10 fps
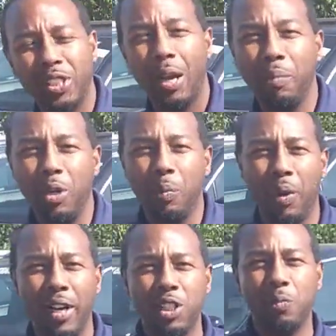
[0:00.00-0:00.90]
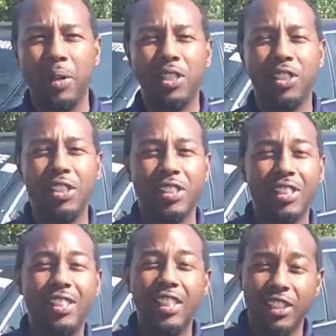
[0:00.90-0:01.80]
copy of your product specialist
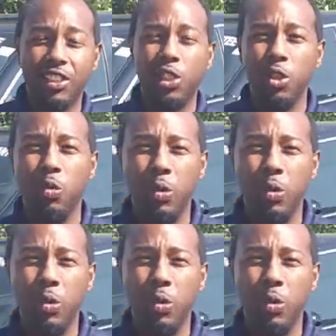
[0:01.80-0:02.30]
assisting you